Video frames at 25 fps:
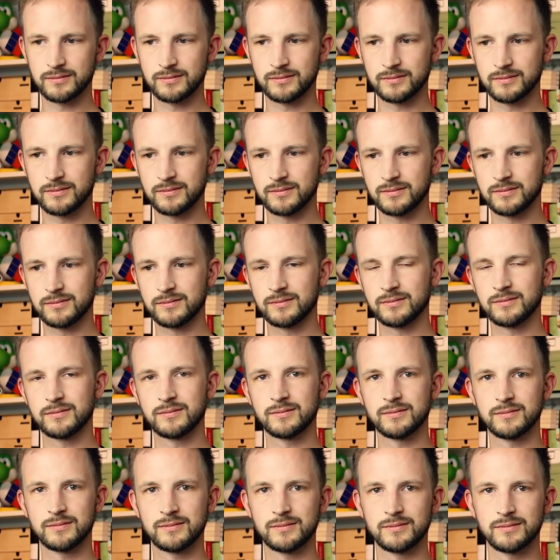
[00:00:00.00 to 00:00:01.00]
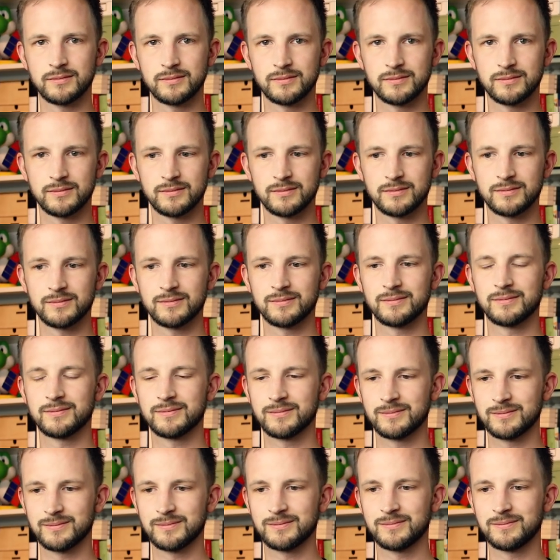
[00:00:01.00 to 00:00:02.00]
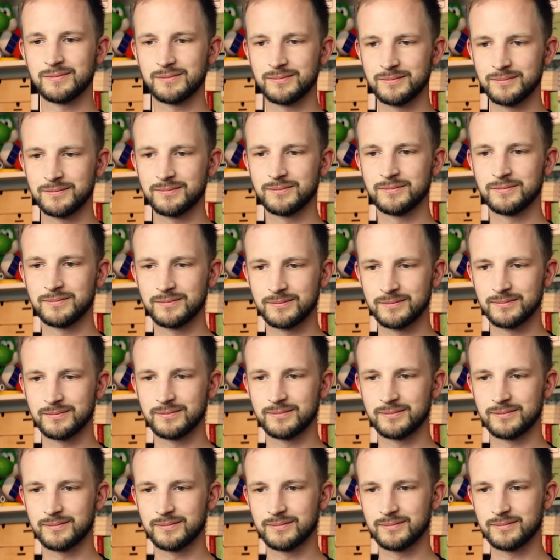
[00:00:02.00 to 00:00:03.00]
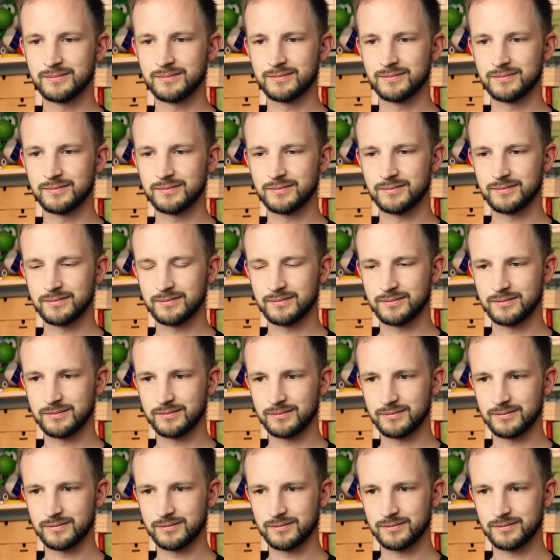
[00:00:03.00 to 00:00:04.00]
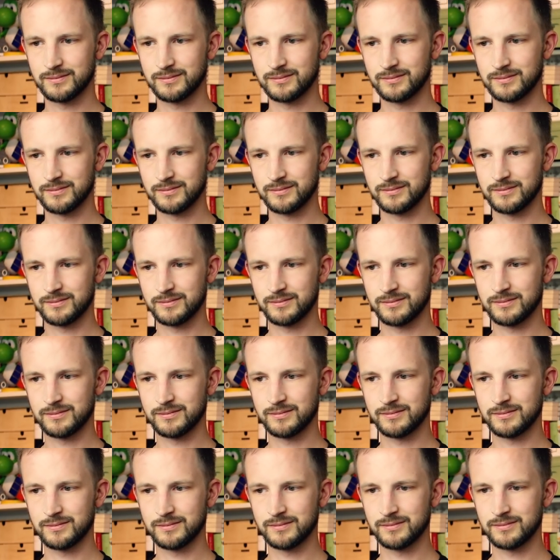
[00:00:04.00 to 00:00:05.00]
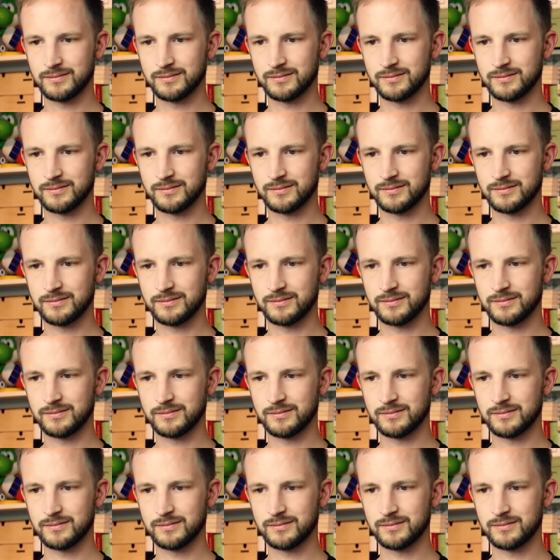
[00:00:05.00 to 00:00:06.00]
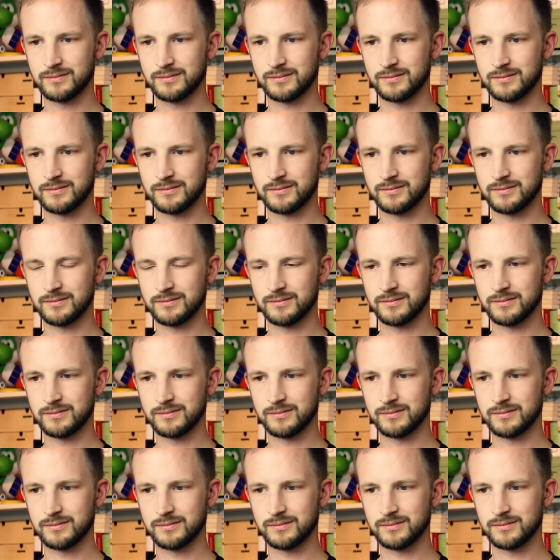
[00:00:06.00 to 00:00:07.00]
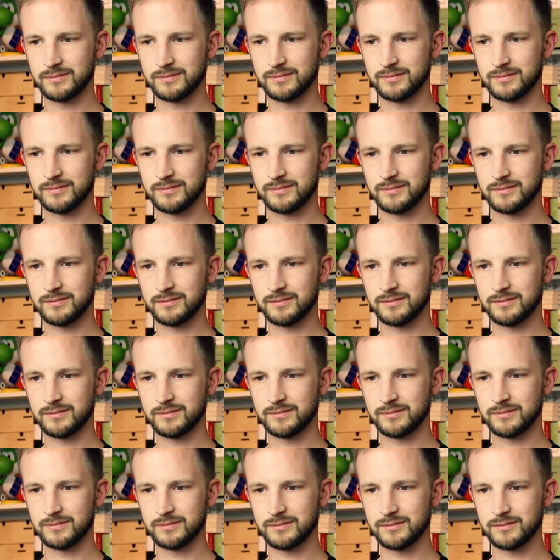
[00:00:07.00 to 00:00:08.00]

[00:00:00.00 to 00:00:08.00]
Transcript: This person isn't speaking.